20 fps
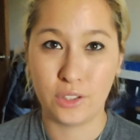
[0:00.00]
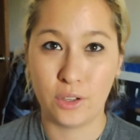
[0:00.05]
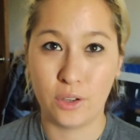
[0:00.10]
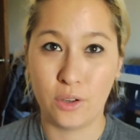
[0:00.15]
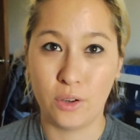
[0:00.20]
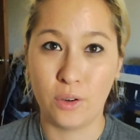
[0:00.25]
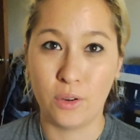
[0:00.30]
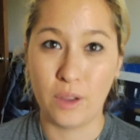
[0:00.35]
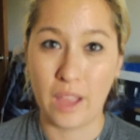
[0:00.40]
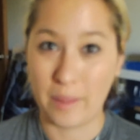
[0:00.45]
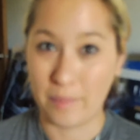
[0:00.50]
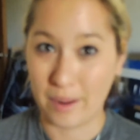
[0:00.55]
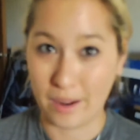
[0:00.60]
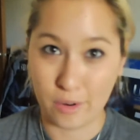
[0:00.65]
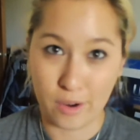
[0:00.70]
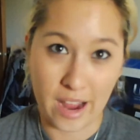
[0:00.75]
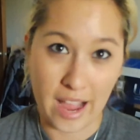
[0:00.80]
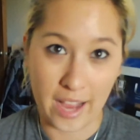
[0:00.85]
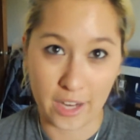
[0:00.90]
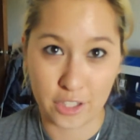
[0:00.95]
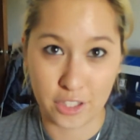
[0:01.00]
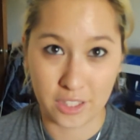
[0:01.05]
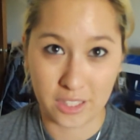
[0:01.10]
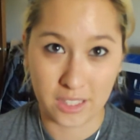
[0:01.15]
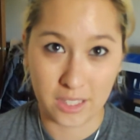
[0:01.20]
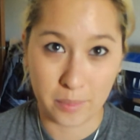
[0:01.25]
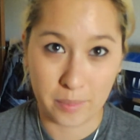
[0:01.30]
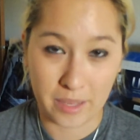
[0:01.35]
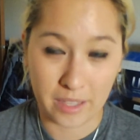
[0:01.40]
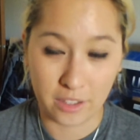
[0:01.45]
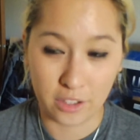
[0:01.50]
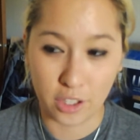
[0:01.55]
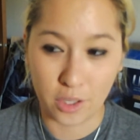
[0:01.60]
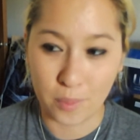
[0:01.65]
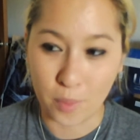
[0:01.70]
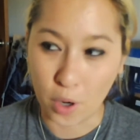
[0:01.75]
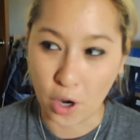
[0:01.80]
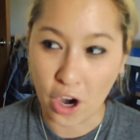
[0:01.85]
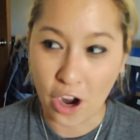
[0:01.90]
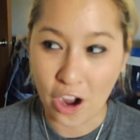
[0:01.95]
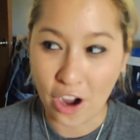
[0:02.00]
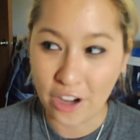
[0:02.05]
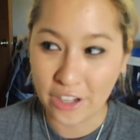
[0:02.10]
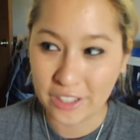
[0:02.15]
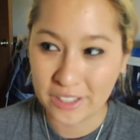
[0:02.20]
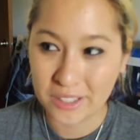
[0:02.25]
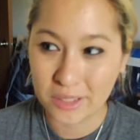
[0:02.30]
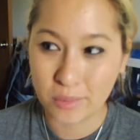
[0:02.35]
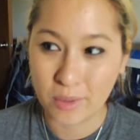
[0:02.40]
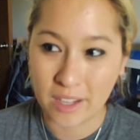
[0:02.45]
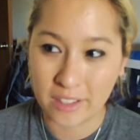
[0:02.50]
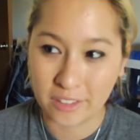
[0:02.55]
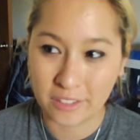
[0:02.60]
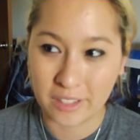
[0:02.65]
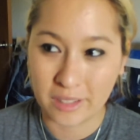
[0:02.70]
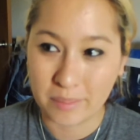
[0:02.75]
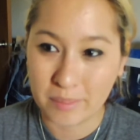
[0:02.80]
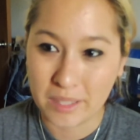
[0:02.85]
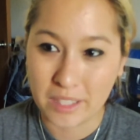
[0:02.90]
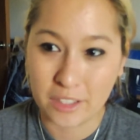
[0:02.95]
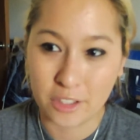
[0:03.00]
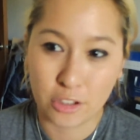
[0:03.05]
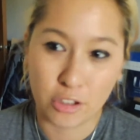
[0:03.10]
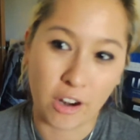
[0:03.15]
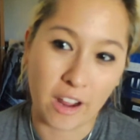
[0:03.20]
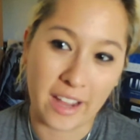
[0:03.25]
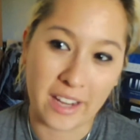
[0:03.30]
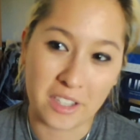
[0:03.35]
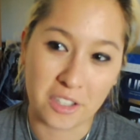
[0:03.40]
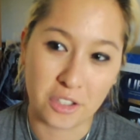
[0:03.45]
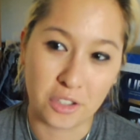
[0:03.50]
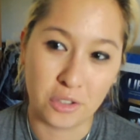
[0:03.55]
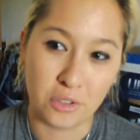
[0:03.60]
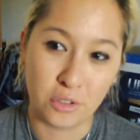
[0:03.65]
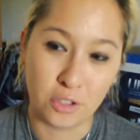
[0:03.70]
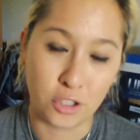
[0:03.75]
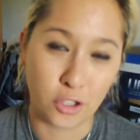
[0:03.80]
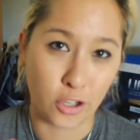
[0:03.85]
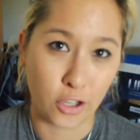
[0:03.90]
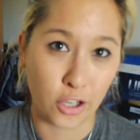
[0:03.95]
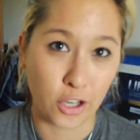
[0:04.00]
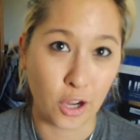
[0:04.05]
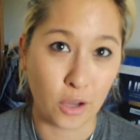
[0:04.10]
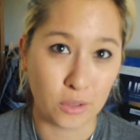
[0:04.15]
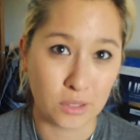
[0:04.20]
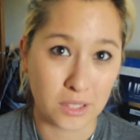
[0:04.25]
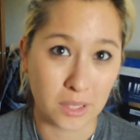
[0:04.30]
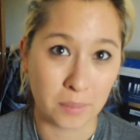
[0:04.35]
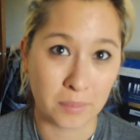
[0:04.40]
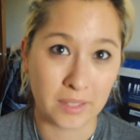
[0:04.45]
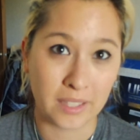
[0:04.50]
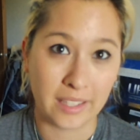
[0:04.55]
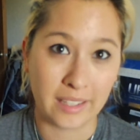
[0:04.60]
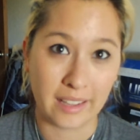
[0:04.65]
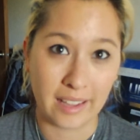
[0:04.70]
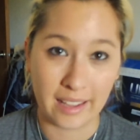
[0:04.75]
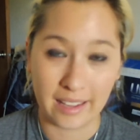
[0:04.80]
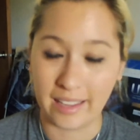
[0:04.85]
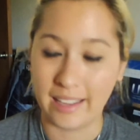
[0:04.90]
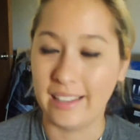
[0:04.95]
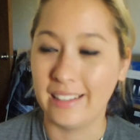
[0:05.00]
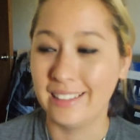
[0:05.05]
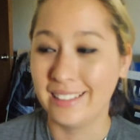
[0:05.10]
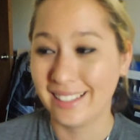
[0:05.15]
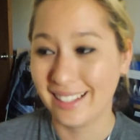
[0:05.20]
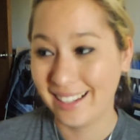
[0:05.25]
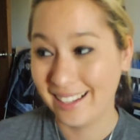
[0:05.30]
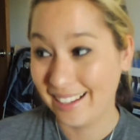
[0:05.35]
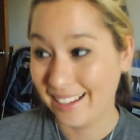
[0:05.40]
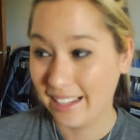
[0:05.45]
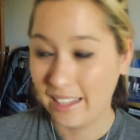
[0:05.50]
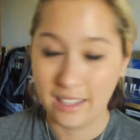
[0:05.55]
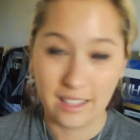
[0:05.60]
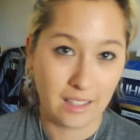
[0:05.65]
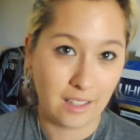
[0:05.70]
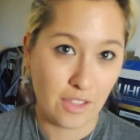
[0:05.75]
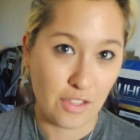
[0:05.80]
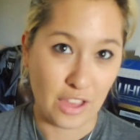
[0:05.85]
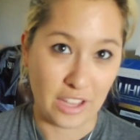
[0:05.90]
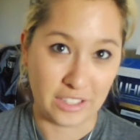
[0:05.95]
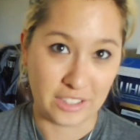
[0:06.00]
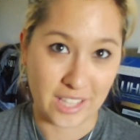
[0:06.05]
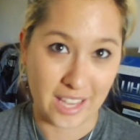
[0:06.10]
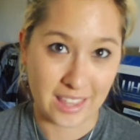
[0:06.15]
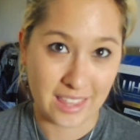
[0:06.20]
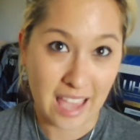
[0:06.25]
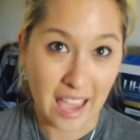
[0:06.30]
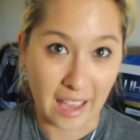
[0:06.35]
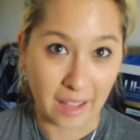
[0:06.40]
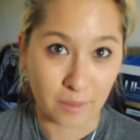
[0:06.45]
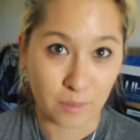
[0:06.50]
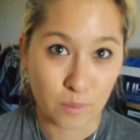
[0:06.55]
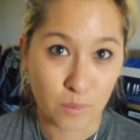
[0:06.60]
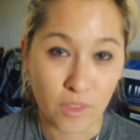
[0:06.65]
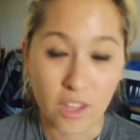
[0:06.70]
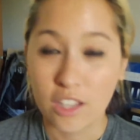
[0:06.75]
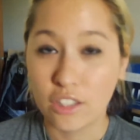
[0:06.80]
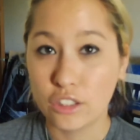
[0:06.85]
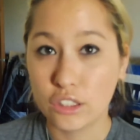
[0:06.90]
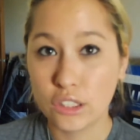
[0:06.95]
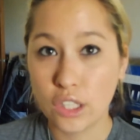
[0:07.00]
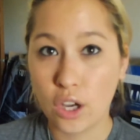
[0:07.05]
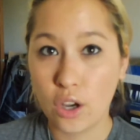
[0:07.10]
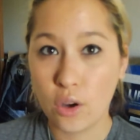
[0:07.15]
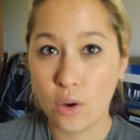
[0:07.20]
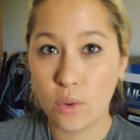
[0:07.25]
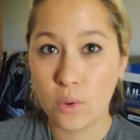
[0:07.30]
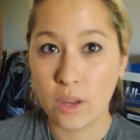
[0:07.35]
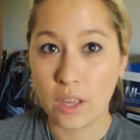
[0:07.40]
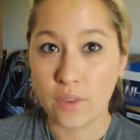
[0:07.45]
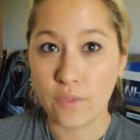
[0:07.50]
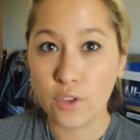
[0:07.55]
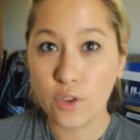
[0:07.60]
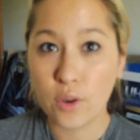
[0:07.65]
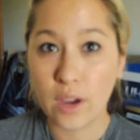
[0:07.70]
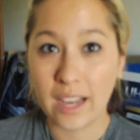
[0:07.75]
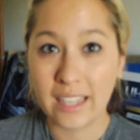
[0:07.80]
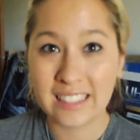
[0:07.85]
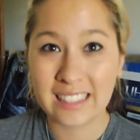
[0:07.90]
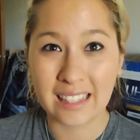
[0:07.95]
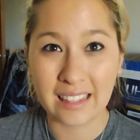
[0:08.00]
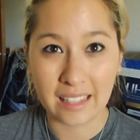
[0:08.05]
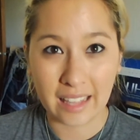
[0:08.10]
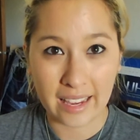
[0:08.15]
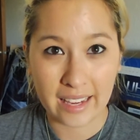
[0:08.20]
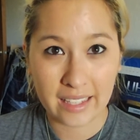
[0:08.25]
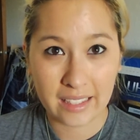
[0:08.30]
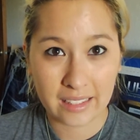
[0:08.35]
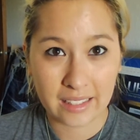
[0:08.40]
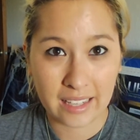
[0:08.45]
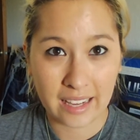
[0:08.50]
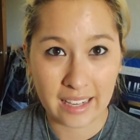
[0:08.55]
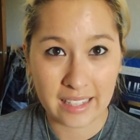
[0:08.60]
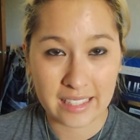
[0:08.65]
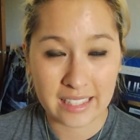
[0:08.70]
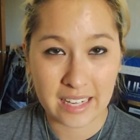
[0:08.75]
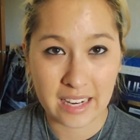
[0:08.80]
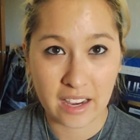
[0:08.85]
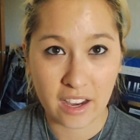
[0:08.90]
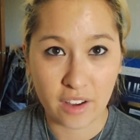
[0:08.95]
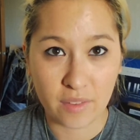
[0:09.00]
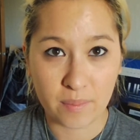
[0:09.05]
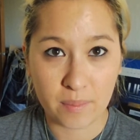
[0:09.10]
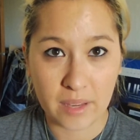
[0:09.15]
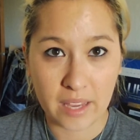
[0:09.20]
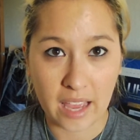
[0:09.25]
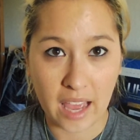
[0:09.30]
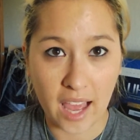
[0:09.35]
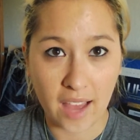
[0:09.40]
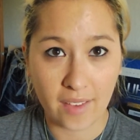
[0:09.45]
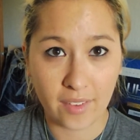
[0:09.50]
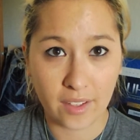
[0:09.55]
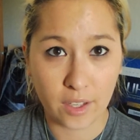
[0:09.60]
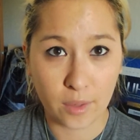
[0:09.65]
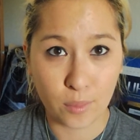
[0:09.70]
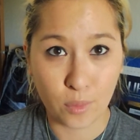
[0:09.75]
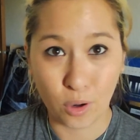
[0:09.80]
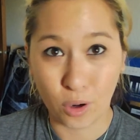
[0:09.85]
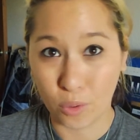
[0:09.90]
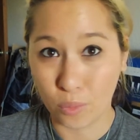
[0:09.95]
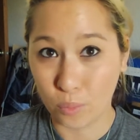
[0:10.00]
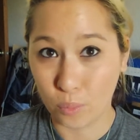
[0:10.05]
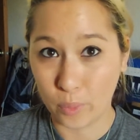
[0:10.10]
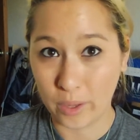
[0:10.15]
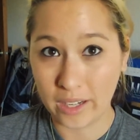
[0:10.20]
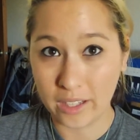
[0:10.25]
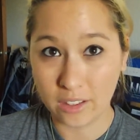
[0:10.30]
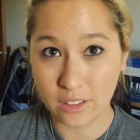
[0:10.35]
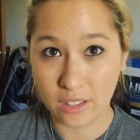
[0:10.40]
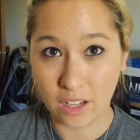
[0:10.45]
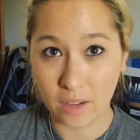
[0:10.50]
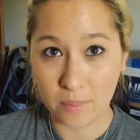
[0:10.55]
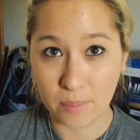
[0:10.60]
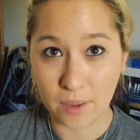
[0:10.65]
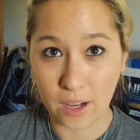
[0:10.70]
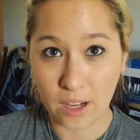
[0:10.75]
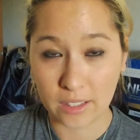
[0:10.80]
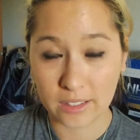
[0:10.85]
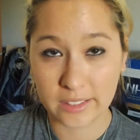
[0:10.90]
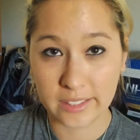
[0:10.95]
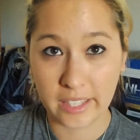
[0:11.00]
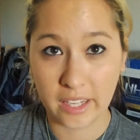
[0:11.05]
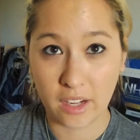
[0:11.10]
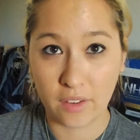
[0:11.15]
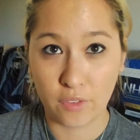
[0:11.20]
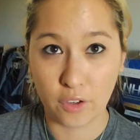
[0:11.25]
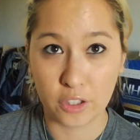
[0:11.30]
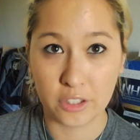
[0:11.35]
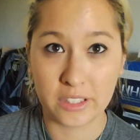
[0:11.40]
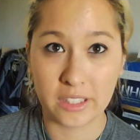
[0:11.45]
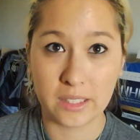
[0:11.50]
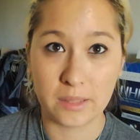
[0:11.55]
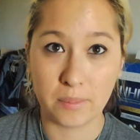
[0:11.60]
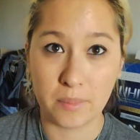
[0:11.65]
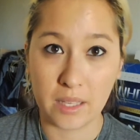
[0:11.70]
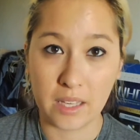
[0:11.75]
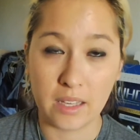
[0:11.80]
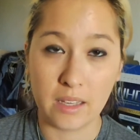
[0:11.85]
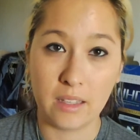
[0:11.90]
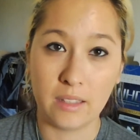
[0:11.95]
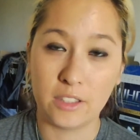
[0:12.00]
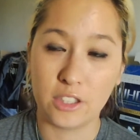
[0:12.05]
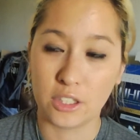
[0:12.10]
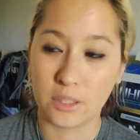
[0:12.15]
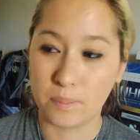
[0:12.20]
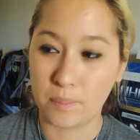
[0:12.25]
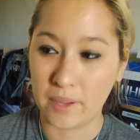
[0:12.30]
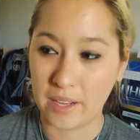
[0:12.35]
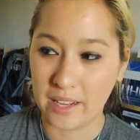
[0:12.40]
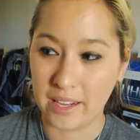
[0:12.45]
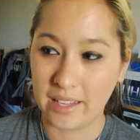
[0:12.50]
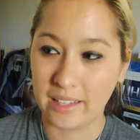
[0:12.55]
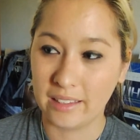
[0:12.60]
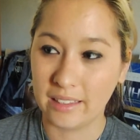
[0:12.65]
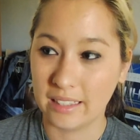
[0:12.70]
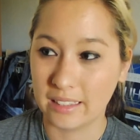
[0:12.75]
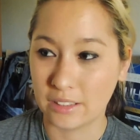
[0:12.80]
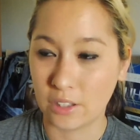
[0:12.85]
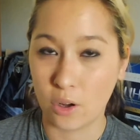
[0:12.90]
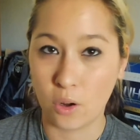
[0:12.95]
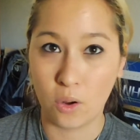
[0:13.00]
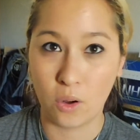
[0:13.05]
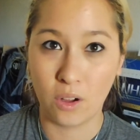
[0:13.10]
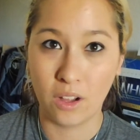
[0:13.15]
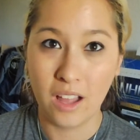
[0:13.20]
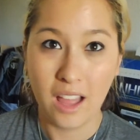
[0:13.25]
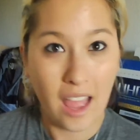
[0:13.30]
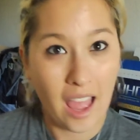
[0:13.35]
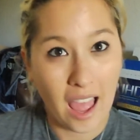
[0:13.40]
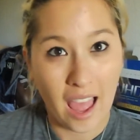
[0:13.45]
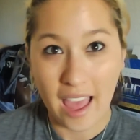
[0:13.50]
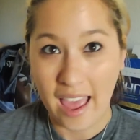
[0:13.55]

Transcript: and my reactions to be a little more honest rather than me trying to sugarcoat something and things like that. So if you guys like the idea of me having a more real unboxing versus me just being this whole,